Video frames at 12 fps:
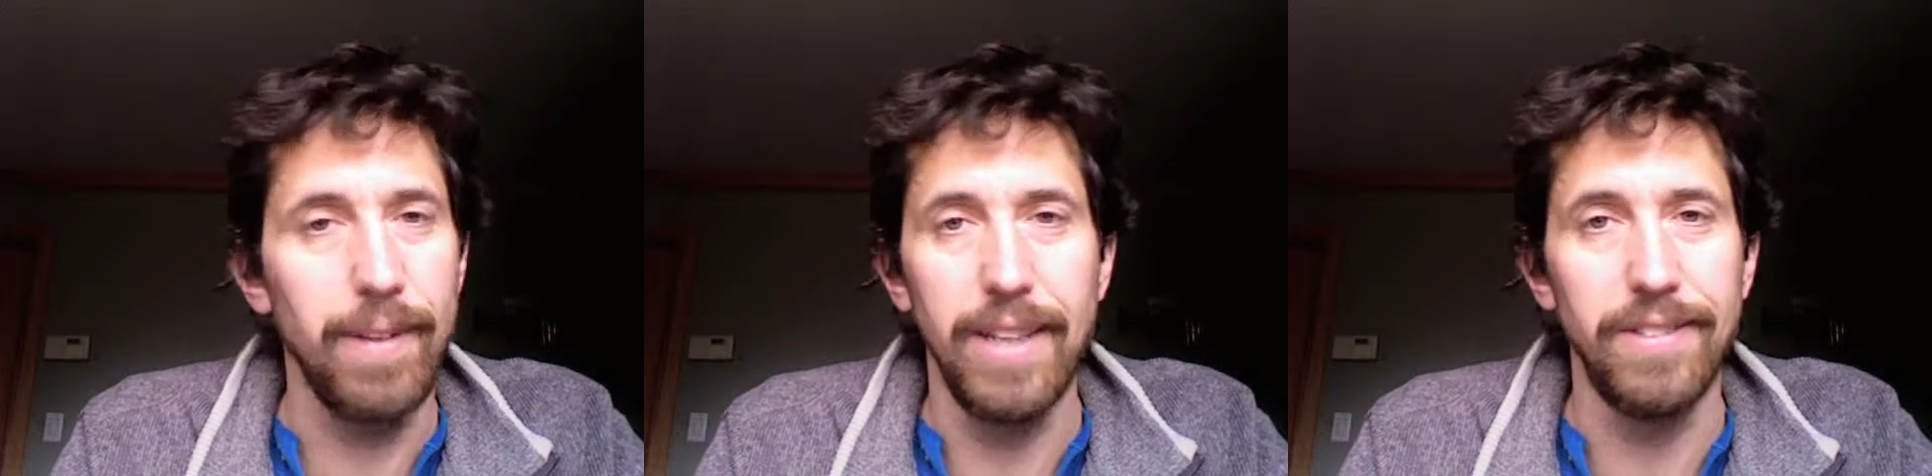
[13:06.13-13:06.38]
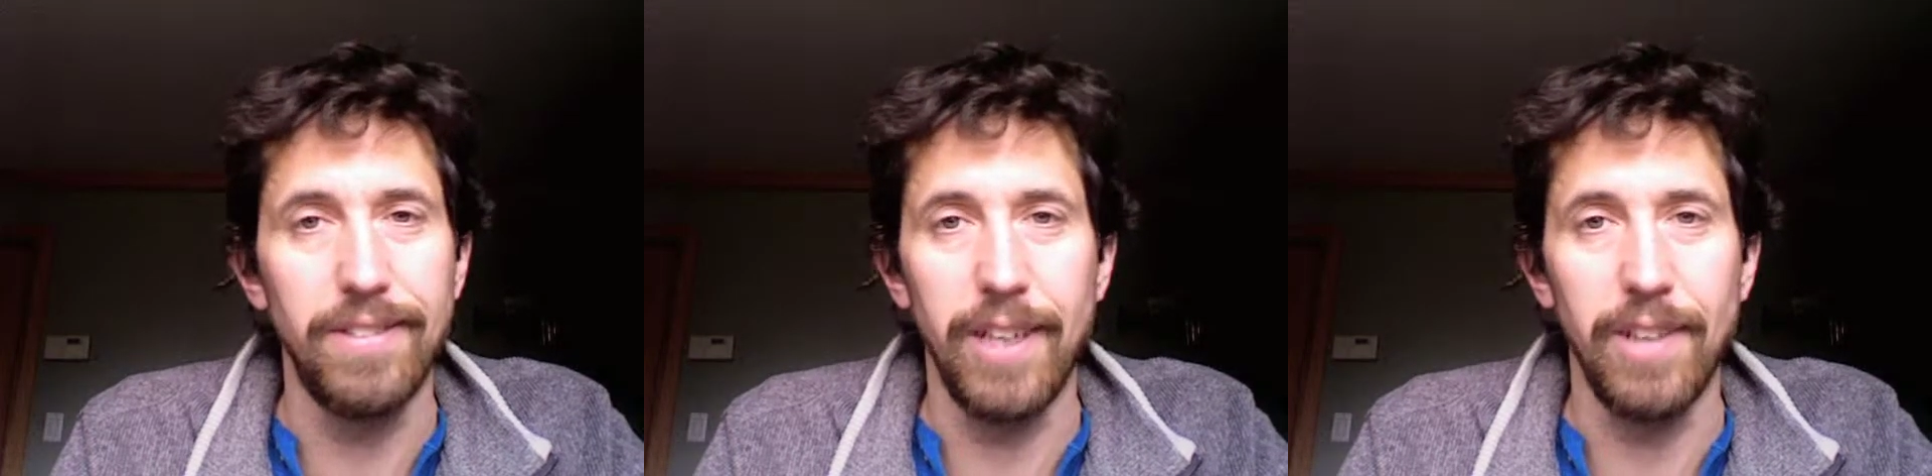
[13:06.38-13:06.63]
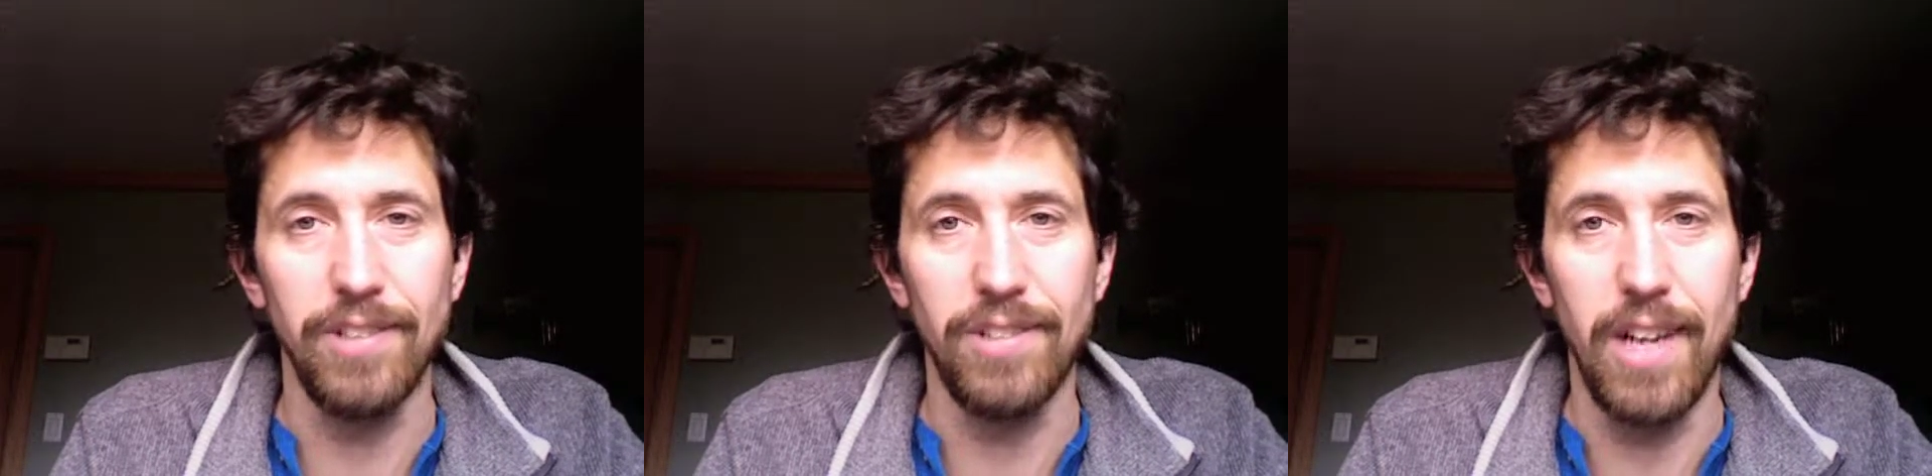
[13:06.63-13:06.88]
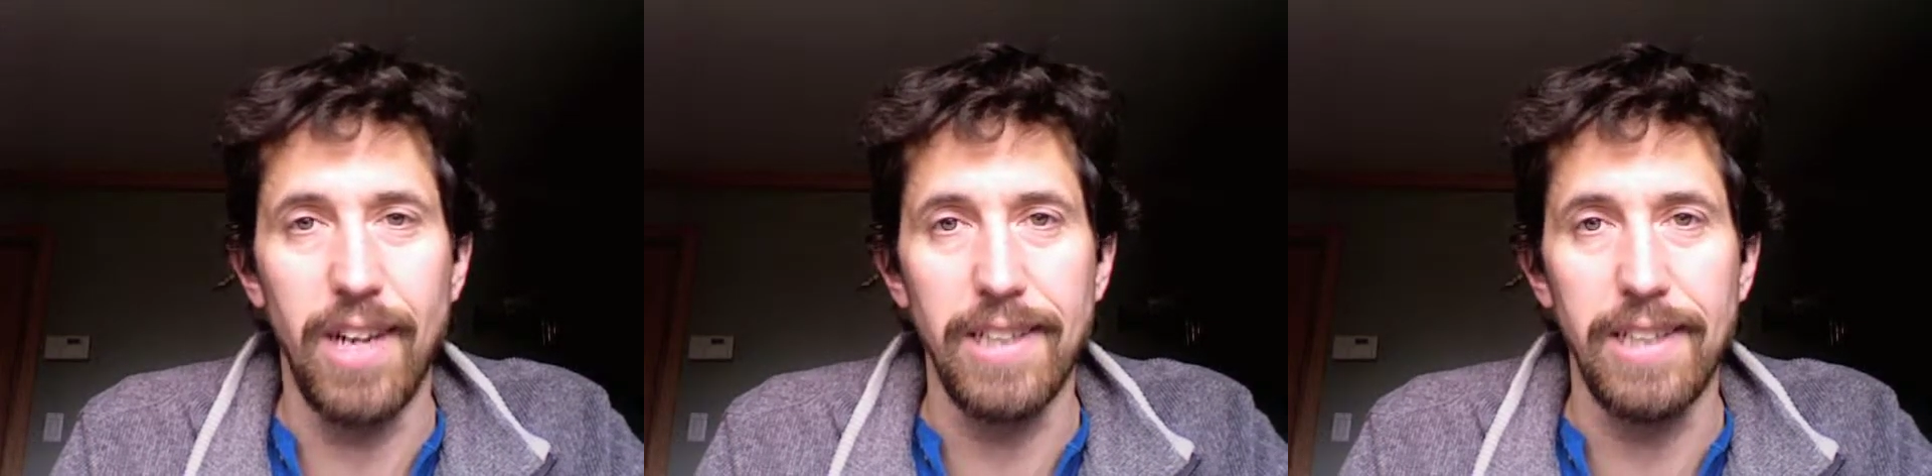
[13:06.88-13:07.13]
And sales is
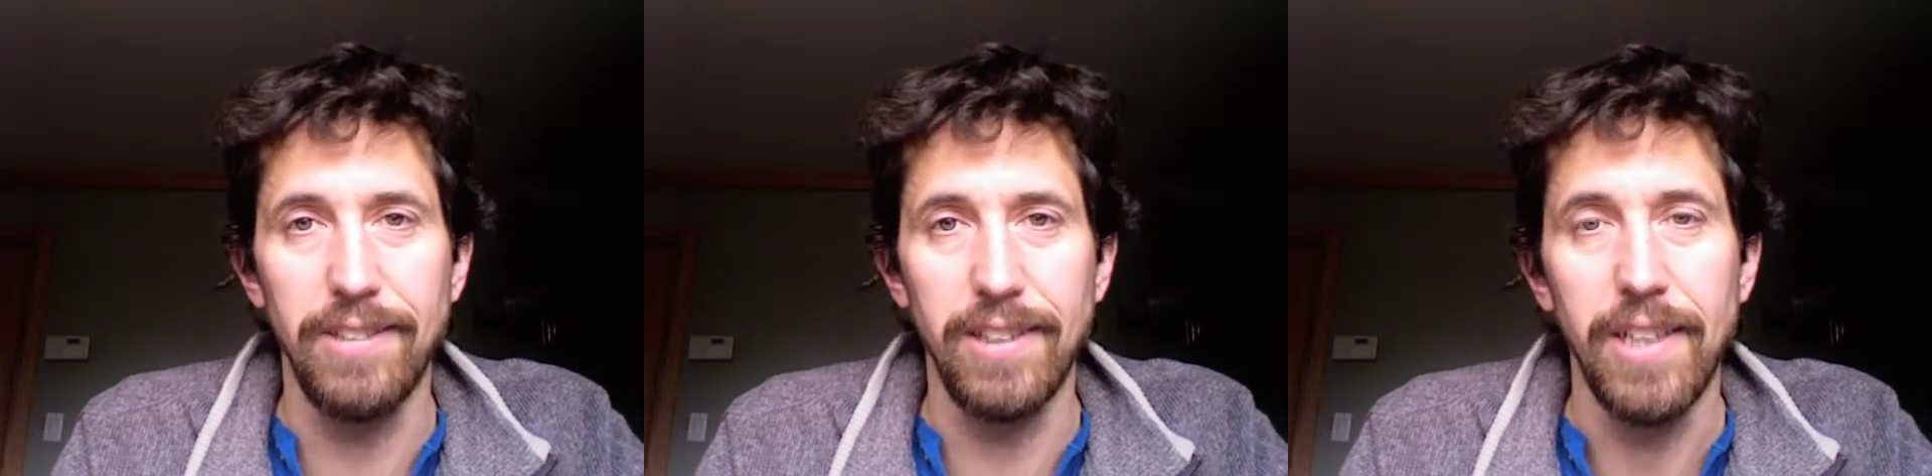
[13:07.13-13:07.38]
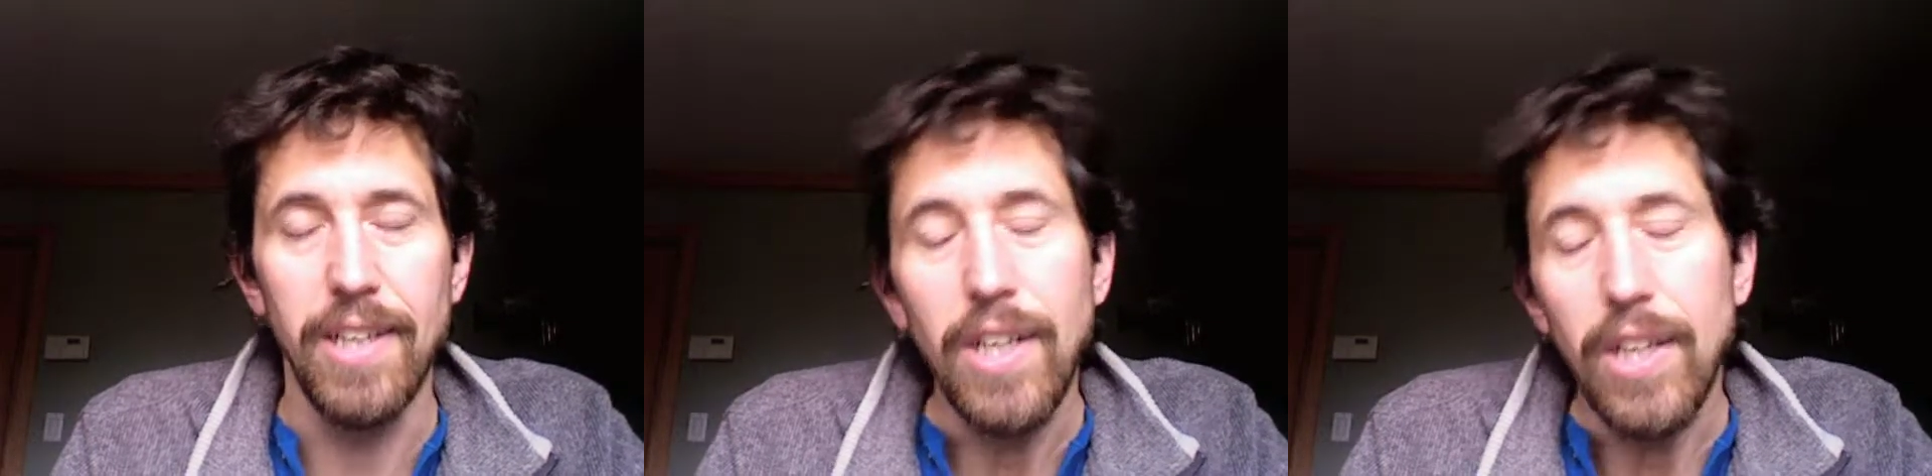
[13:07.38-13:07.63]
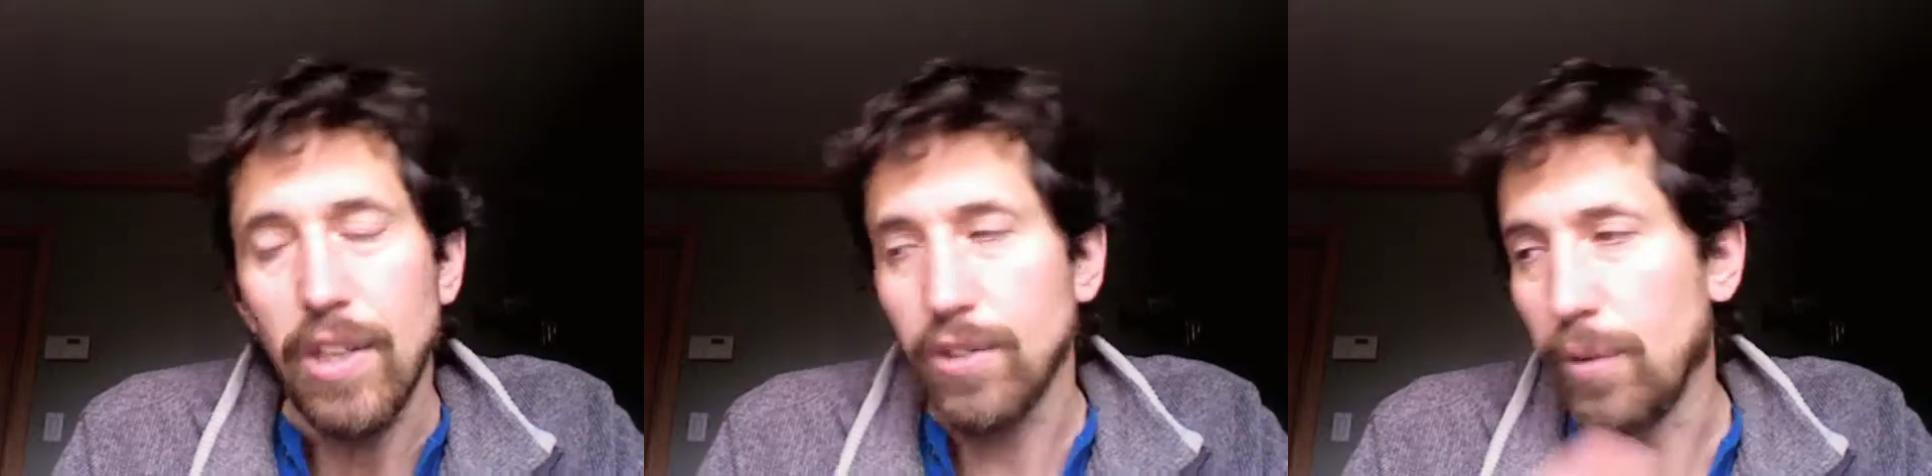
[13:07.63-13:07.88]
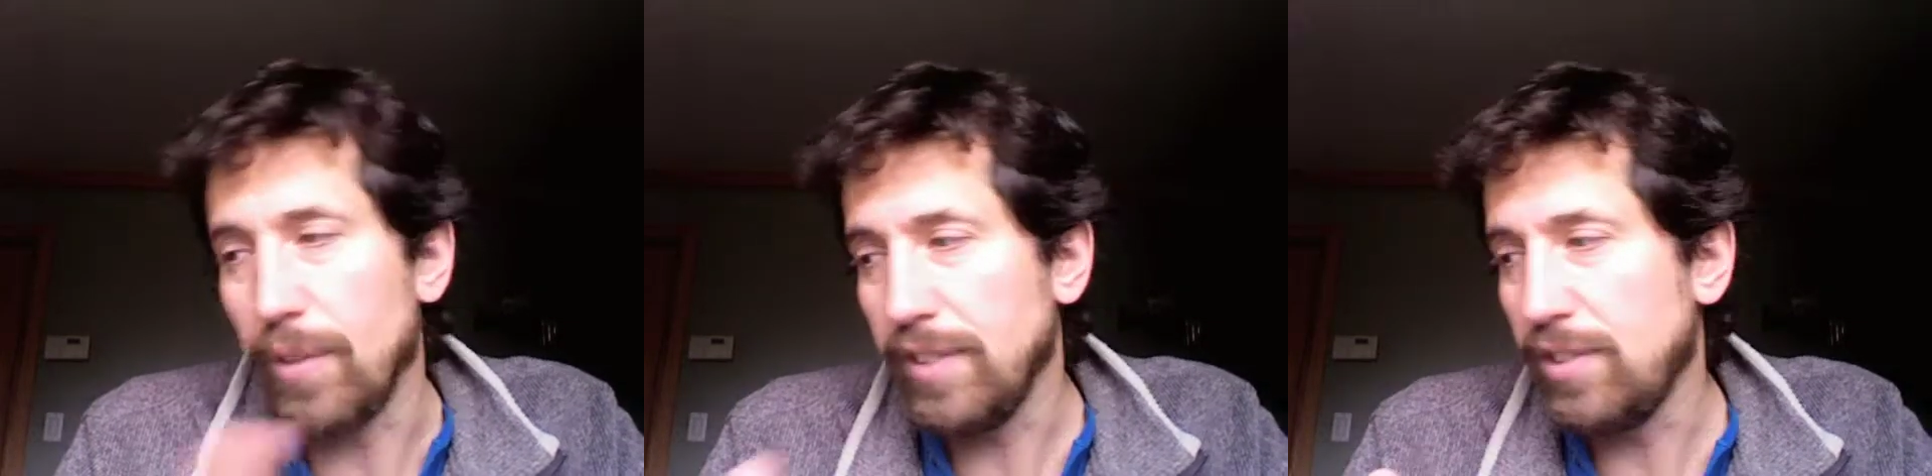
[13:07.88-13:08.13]
not easy.
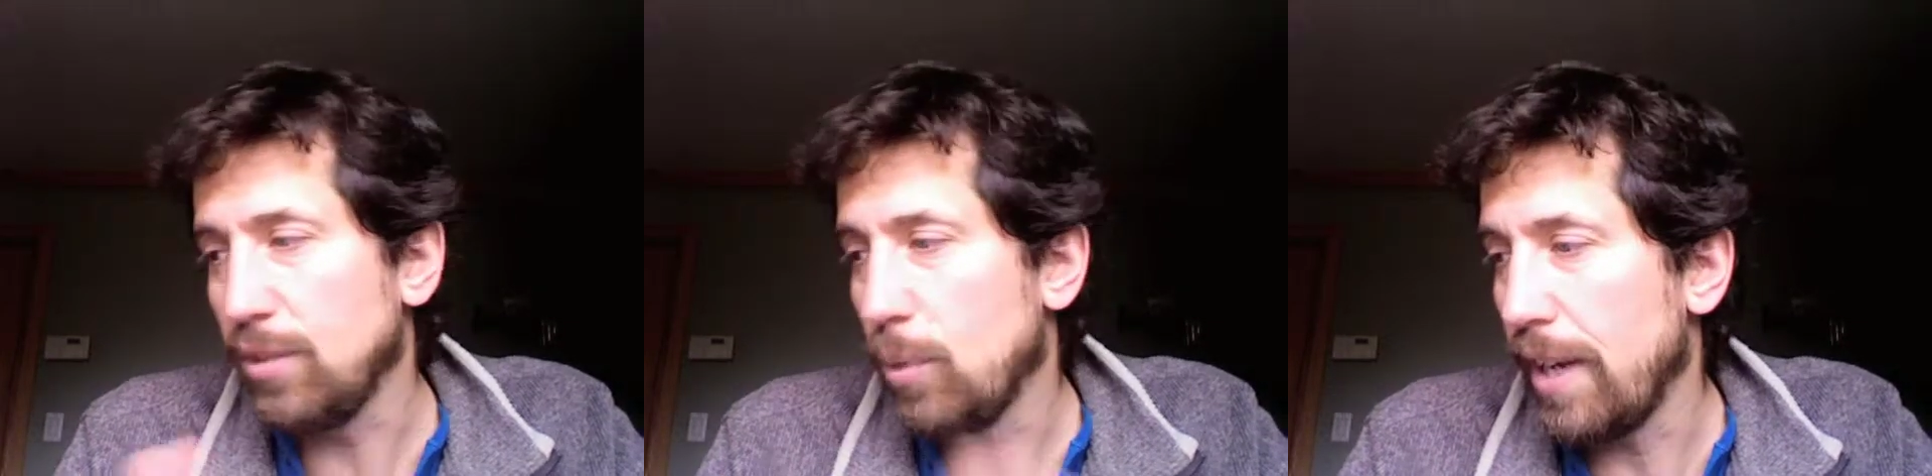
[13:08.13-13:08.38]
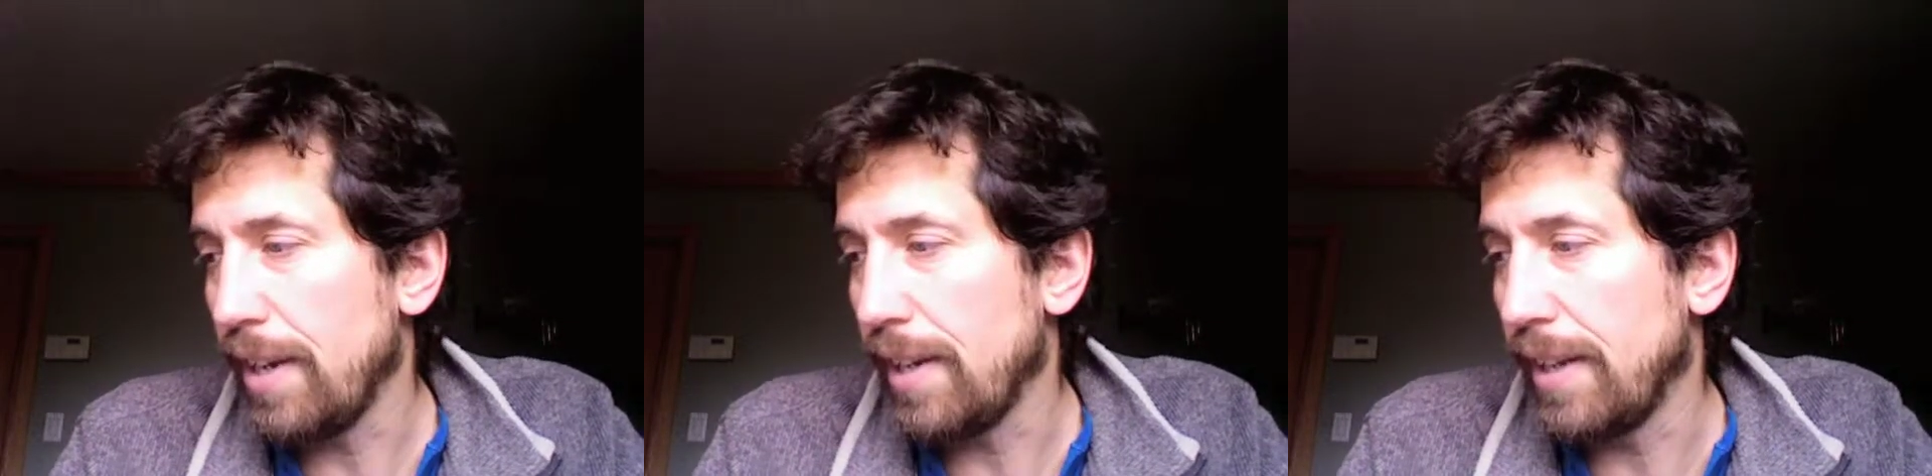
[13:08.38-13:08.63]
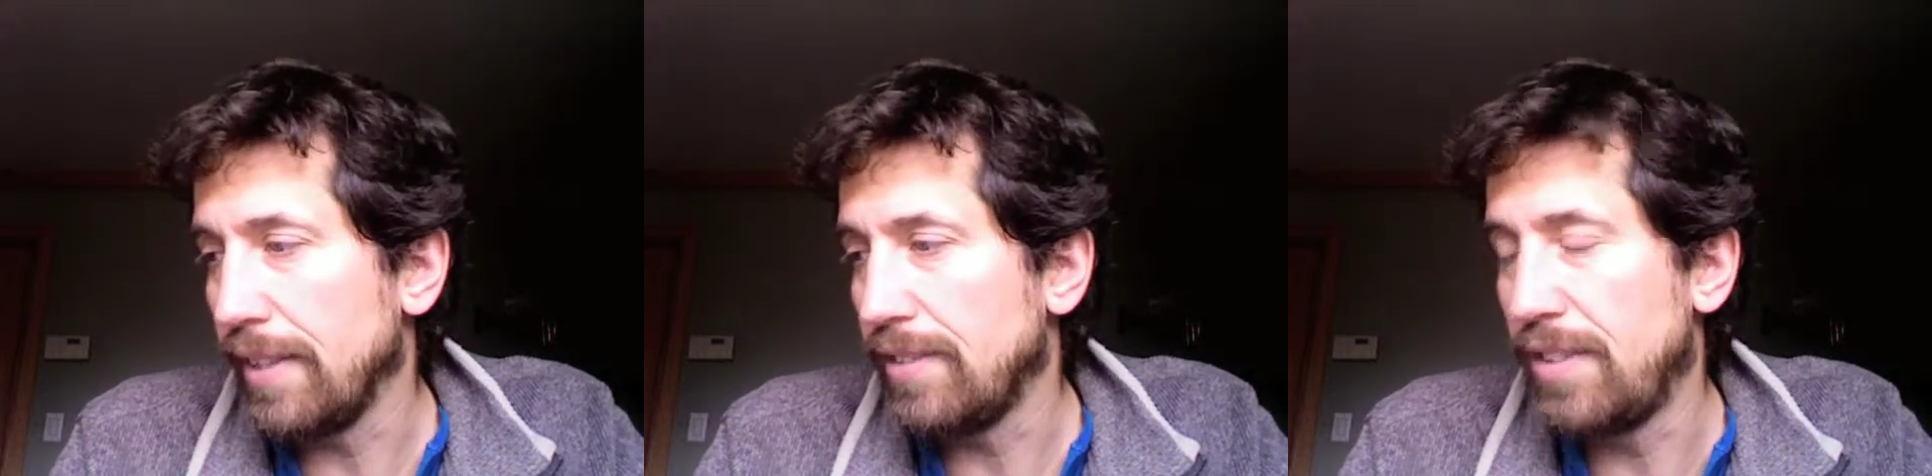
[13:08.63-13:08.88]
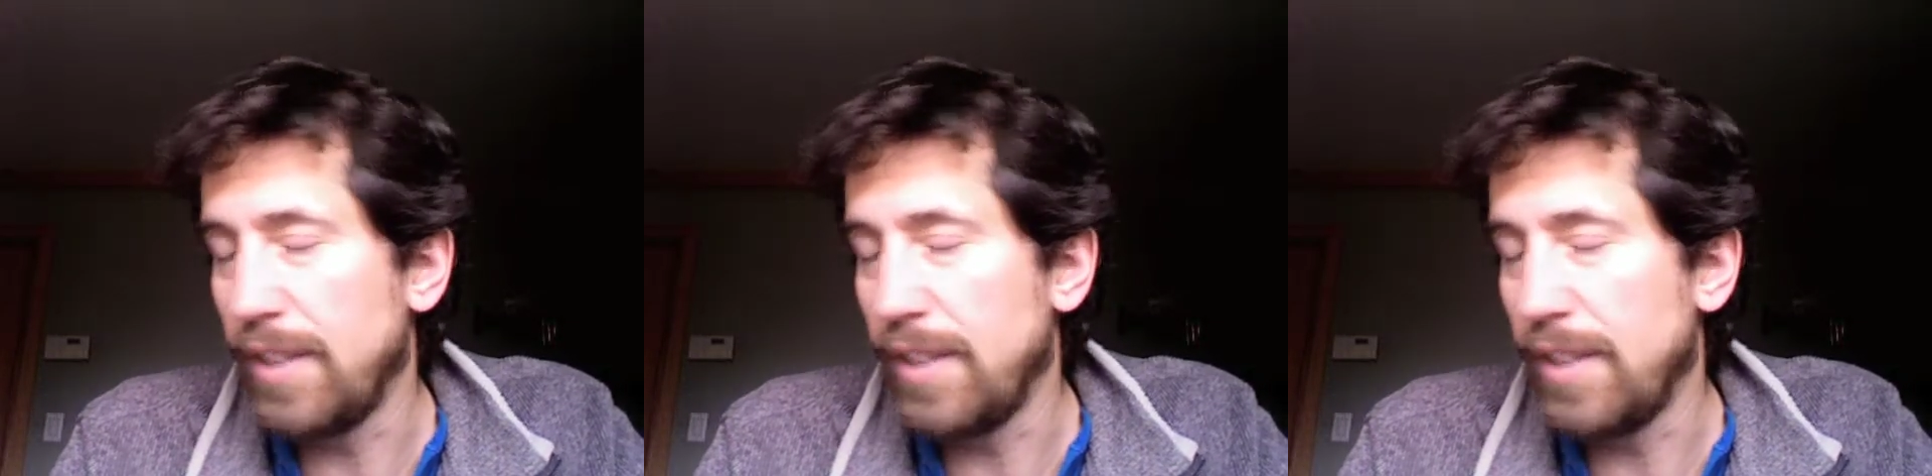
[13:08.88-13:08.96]
So this is what is